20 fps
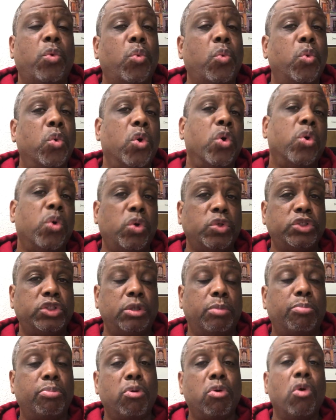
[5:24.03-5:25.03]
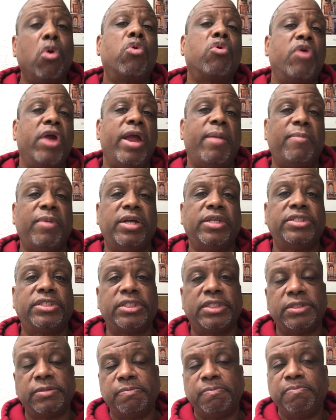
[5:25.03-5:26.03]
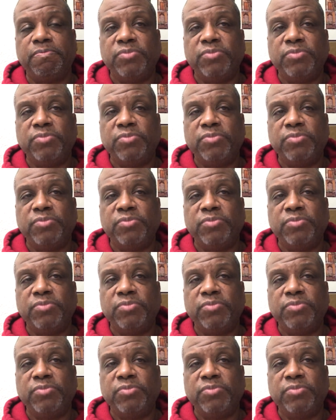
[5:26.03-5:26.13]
world to program us.